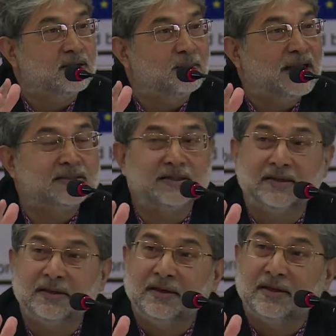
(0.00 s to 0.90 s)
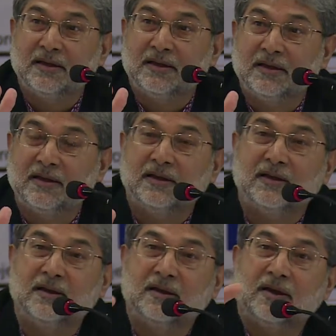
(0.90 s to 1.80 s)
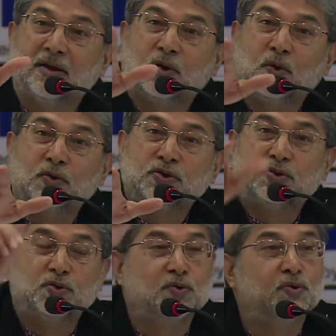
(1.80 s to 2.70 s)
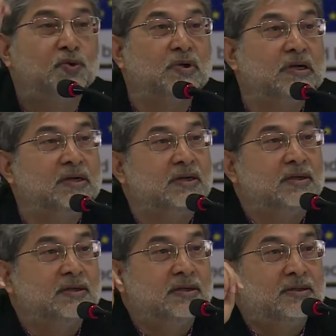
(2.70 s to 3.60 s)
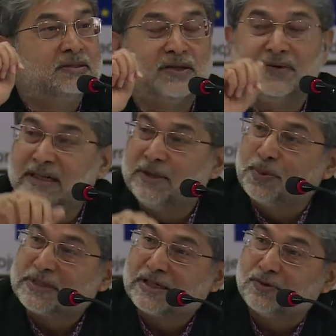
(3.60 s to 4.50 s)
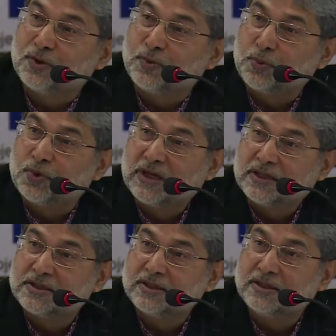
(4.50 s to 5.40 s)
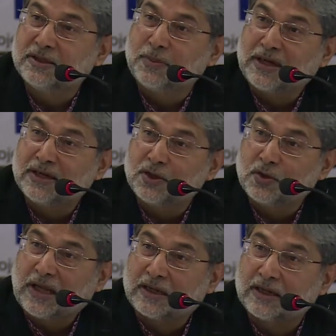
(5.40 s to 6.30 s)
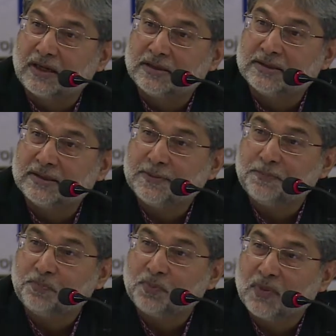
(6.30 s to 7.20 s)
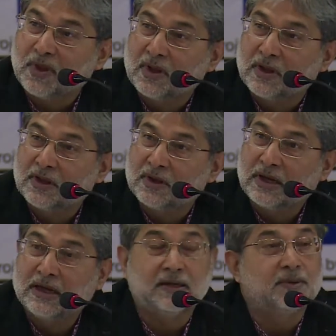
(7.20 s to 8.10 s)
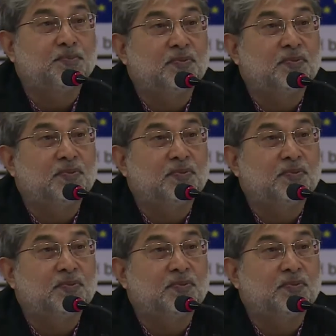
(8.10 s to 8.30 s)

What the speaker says: imagine close to 70% of the population dependent on agriculture, right?